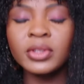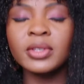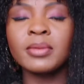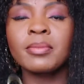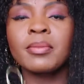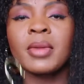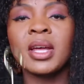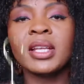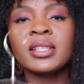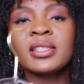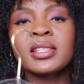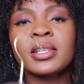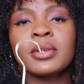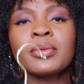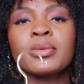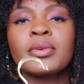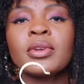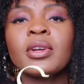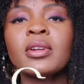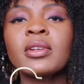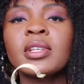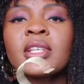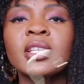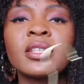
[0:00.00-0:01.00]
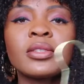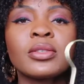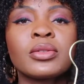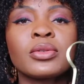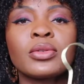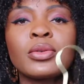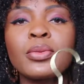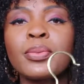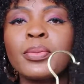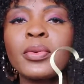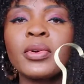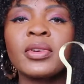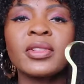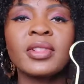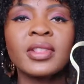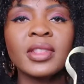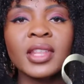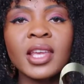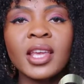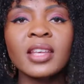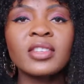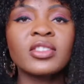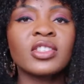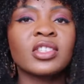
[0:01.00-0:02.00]
The material is super
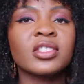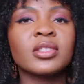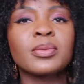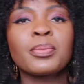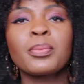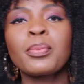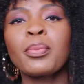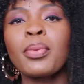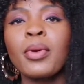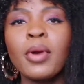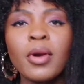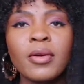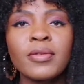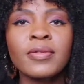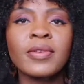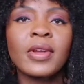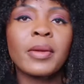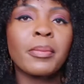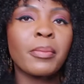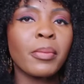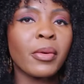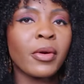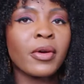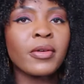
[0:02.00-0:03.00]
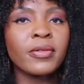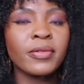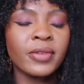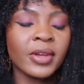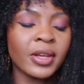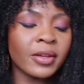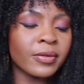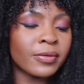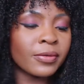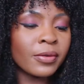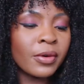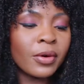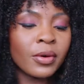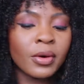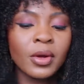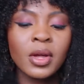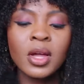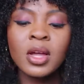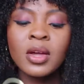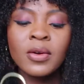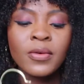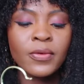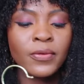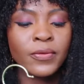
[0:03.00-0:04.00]
thick, just perfect perfect for
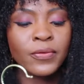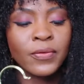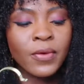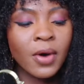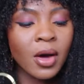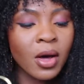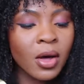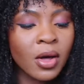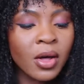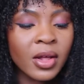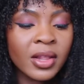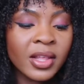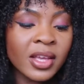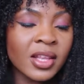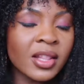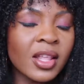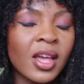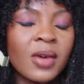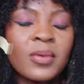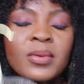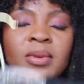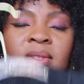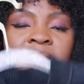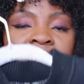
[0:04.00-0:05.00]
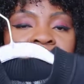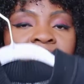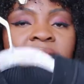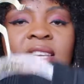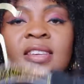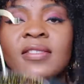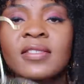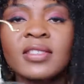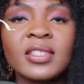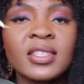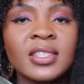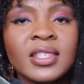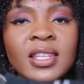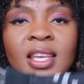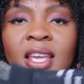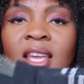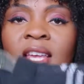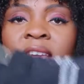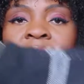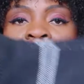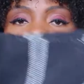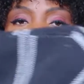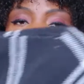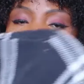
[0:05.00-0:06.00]
fall, and I would even
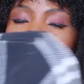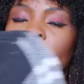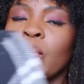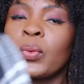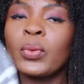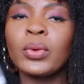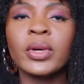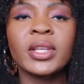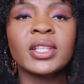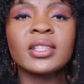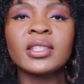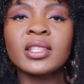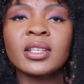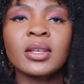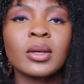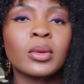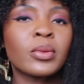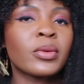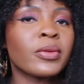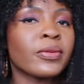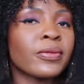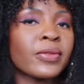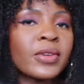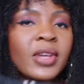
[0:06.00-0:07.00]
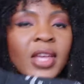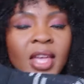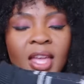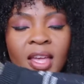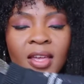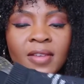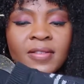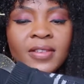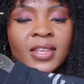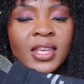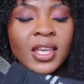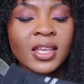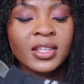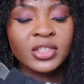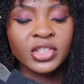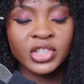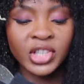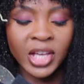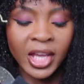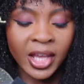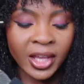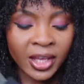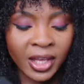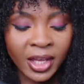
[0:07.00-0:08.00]
say winter, with a heavy ass
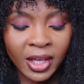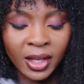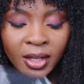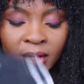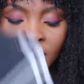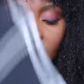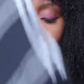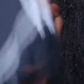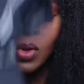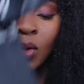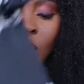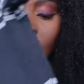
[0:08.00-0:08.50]
jacket